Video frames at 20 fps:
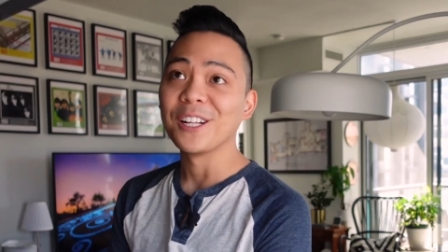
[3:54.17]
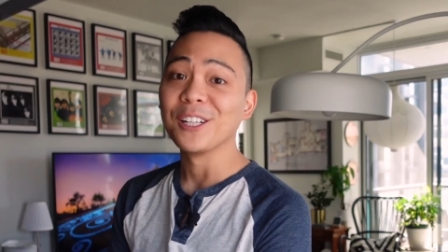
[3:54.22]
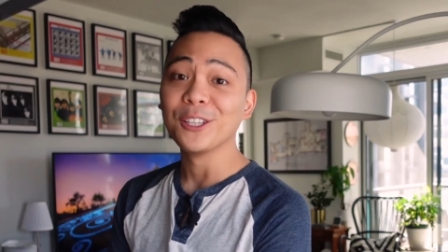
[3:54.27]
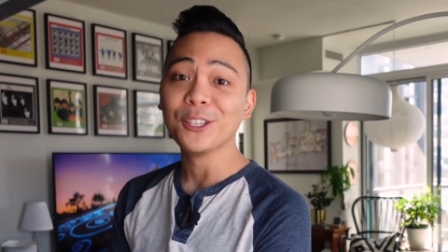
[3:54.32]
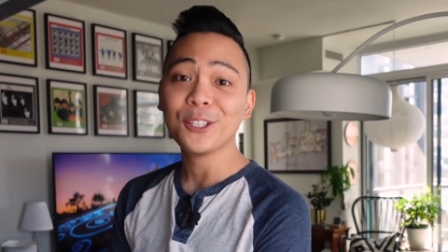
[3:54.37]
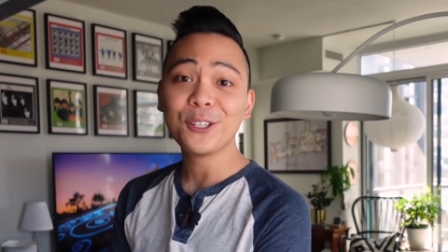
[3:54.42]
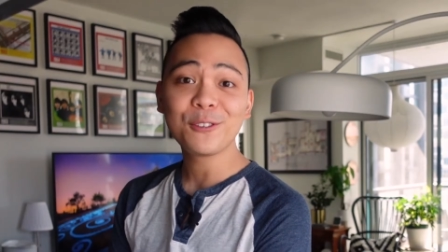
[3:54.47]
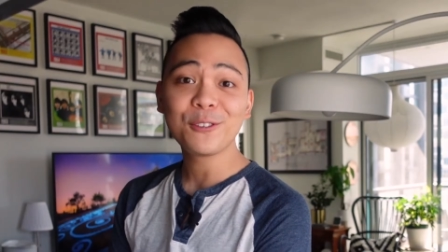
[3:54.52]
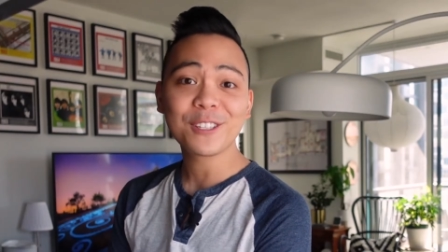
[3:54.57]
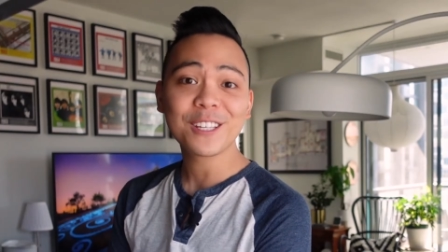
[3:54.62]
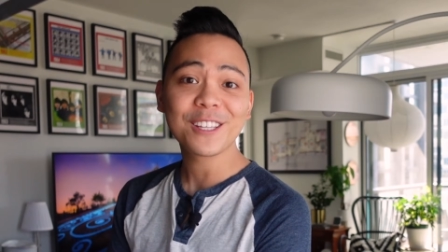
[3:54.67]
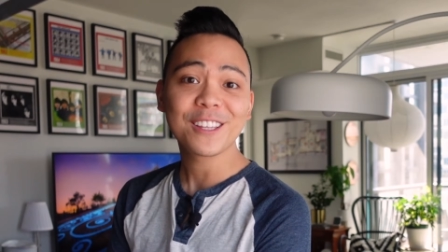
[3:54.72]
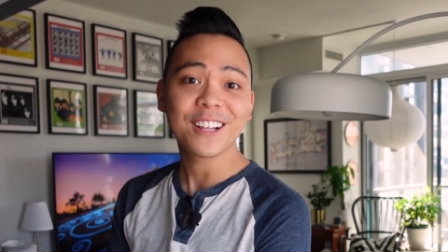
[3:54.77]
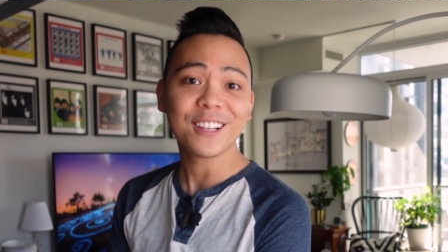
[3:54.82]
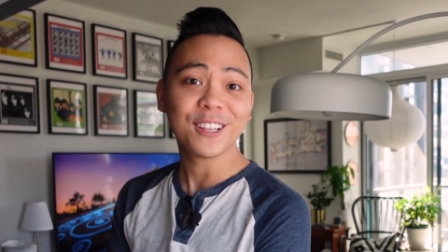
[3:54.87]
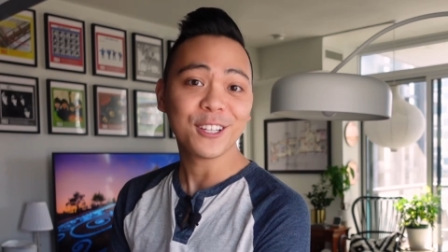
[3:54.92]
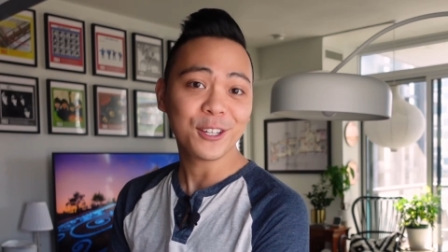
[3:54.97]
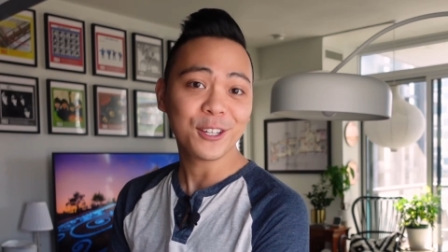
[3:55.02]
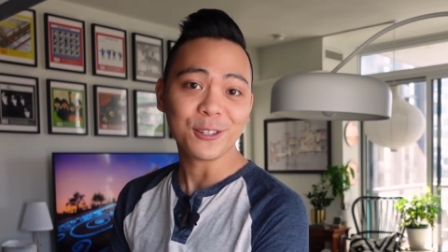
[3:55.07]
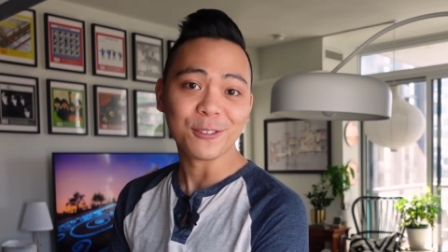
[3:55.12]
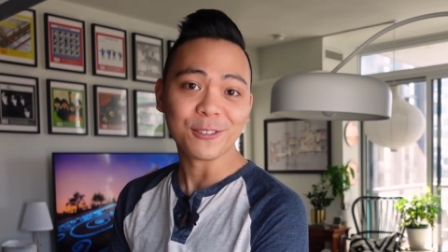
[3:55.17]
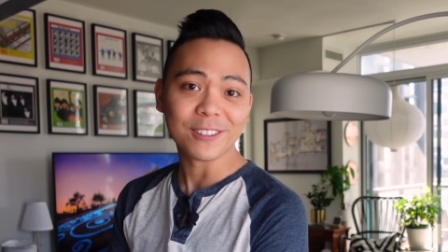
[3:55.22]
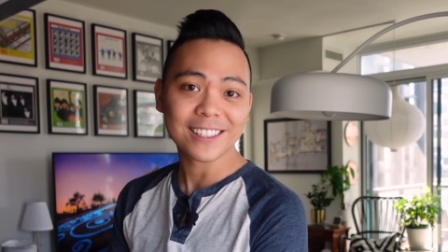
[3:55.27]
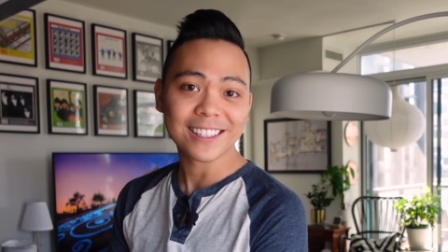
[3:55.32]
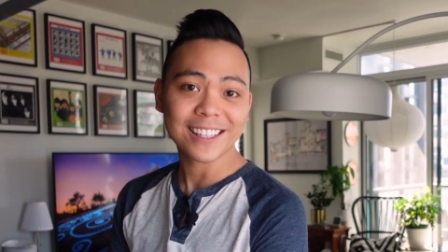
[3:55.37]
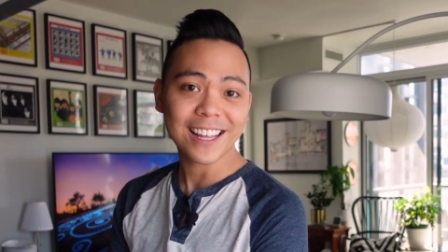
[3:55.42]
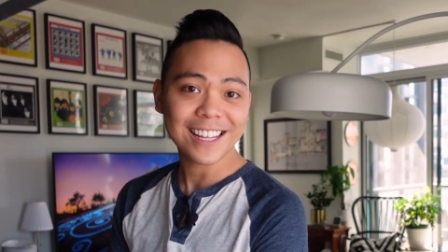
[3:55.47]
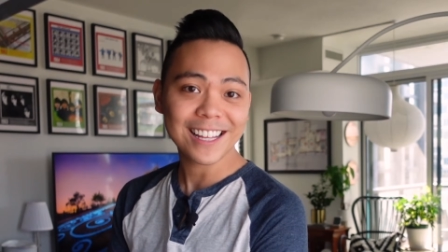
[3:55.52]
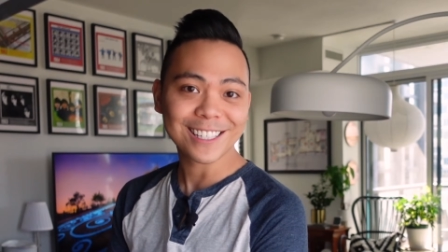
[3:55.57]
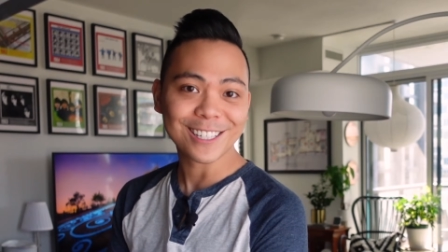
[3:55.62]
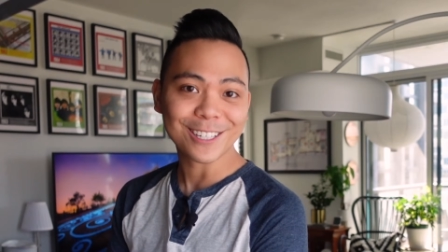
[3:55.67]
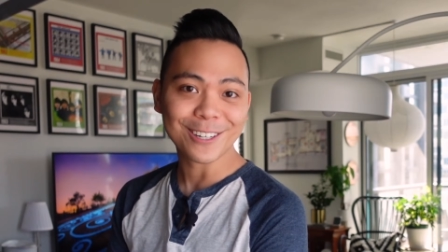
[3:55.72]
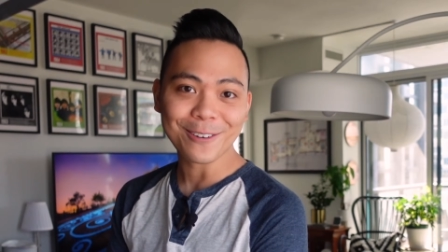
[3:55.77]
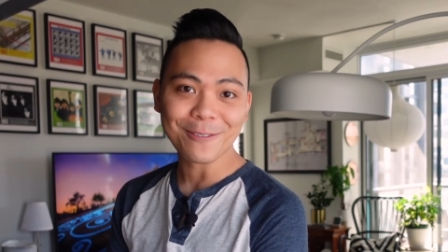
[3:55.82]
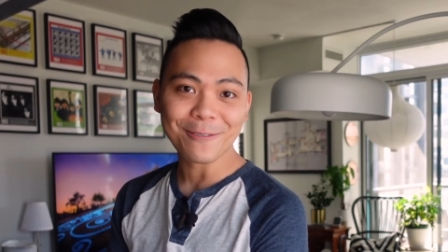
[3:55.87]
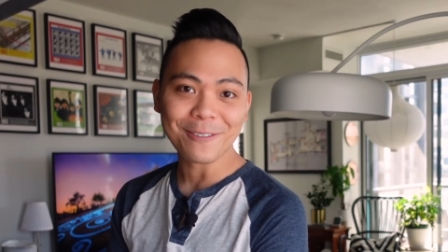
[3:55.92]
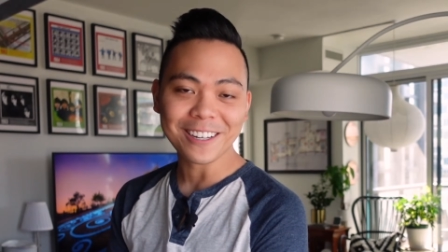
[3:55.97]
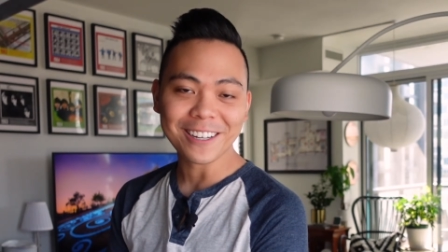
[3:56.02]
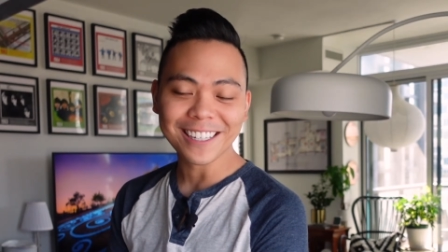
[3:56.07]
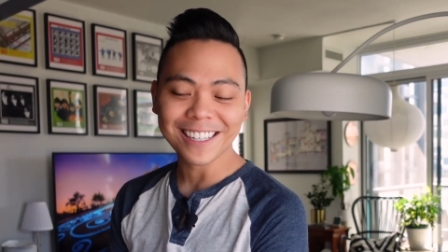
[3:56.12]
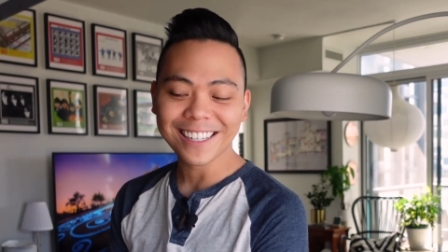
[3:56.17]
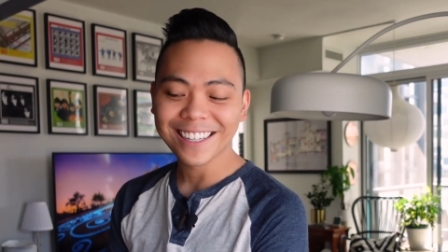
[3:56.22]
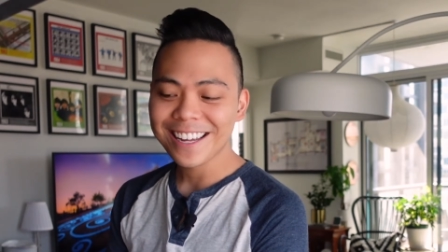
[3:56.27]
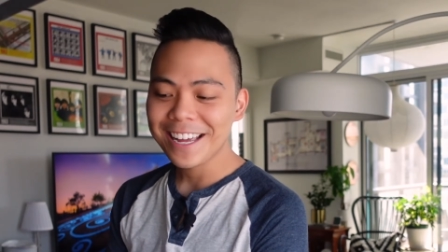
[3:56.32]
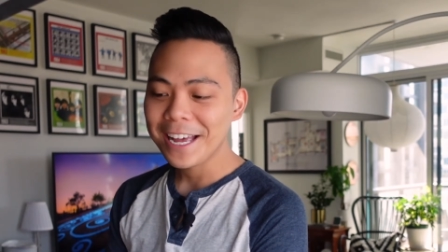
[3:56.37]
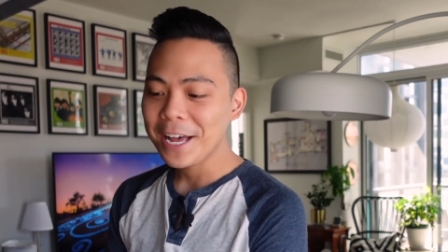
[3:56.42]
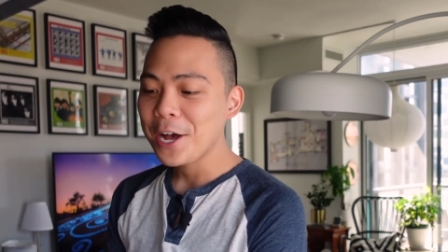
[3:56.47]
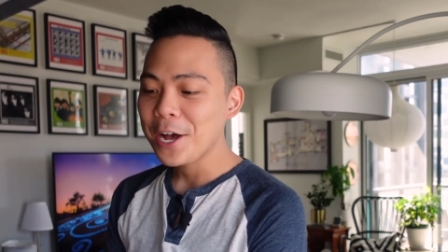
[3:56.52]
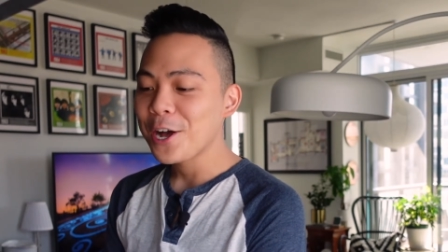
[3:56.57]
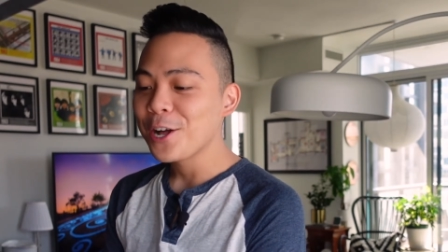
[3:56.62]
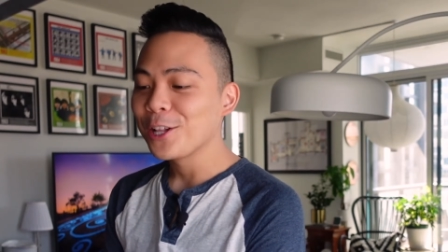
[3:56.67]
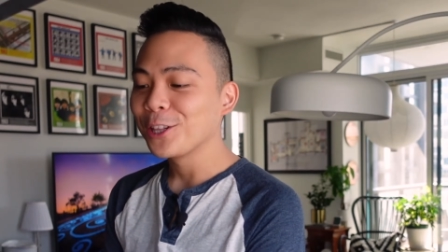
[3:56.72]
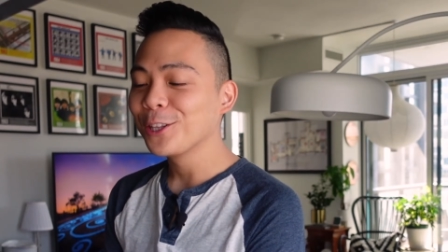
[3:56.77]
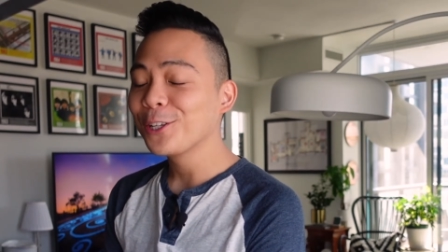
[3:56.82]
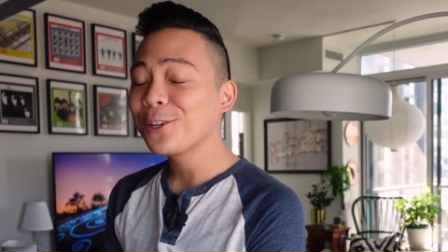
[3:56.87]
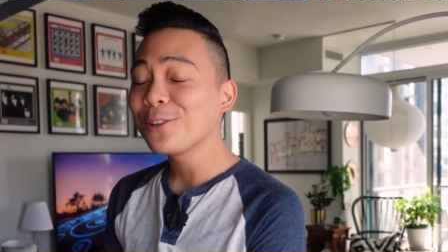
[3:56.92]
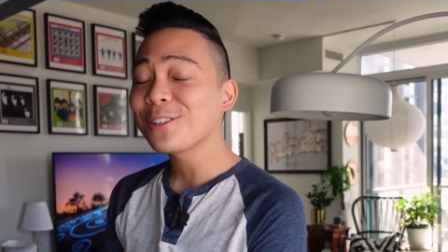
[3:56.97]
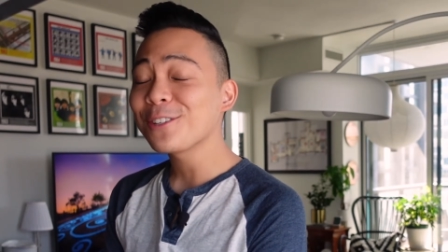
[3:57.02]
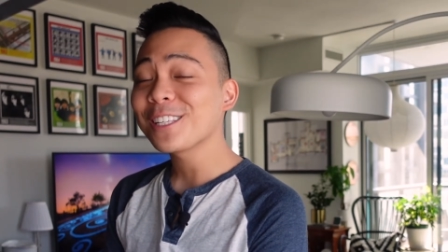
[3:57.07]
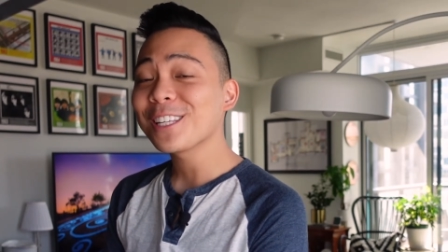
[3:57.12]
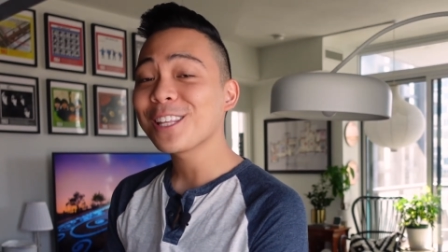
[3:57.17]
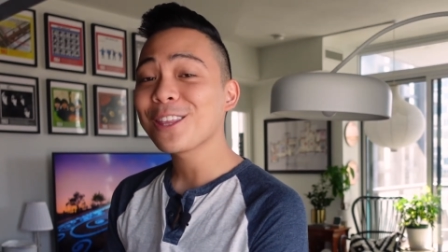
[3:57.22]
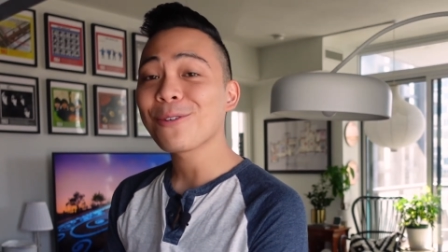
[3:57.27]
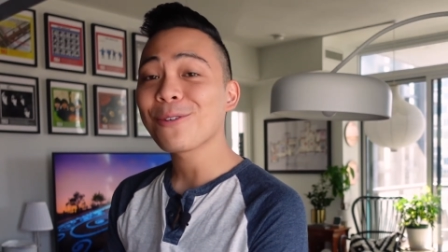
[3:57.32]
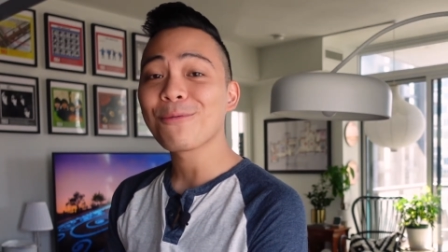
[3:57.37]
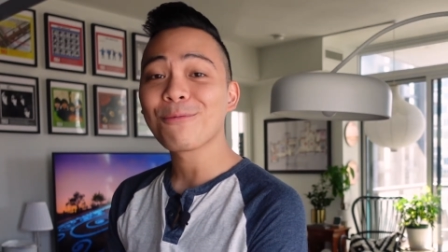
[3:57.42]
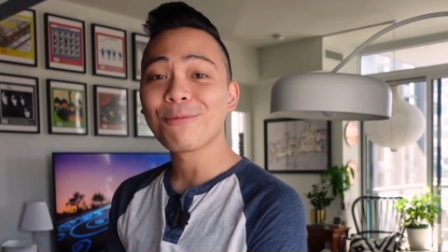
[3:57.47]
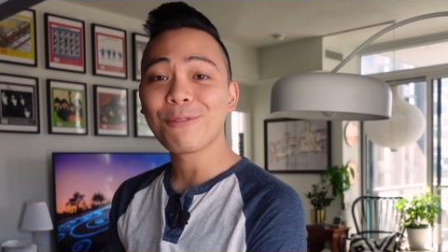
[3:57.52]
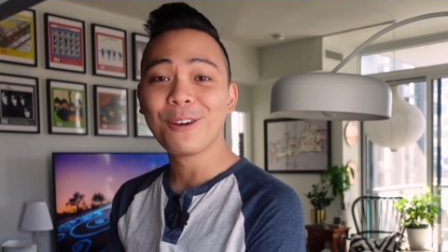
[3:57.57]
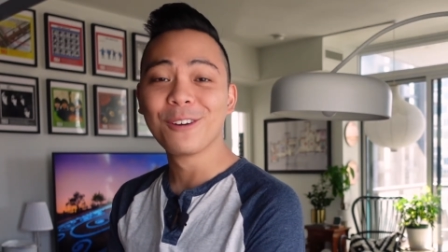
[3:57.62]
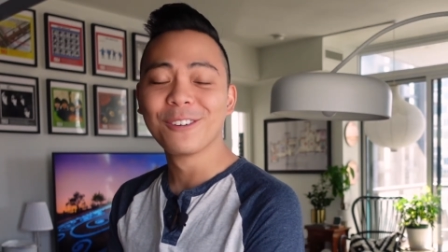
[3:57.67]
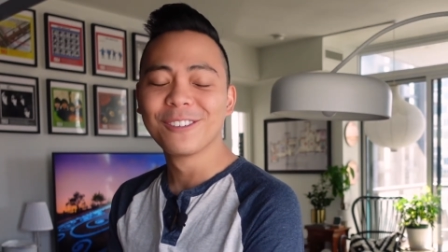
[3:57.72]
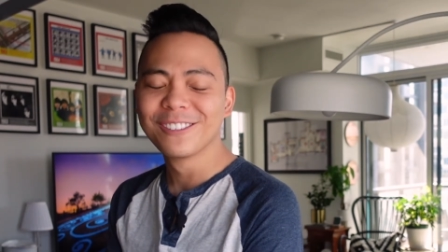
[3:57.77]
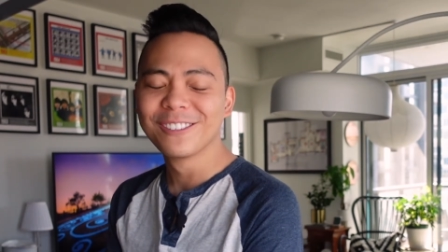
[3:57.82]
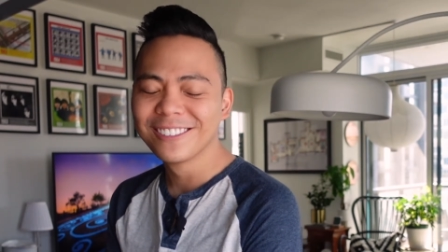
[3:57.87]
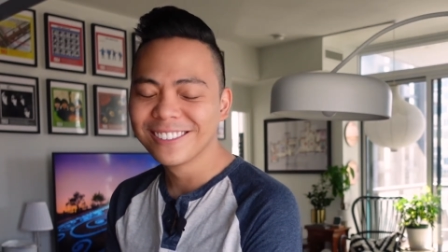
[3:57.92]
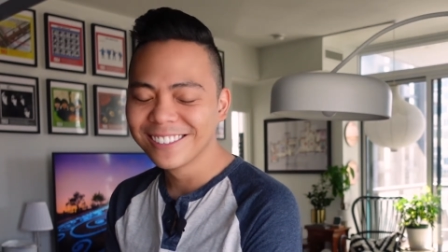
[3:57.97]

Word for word: Loosen the lutes, that's a new one. Loosen the roots.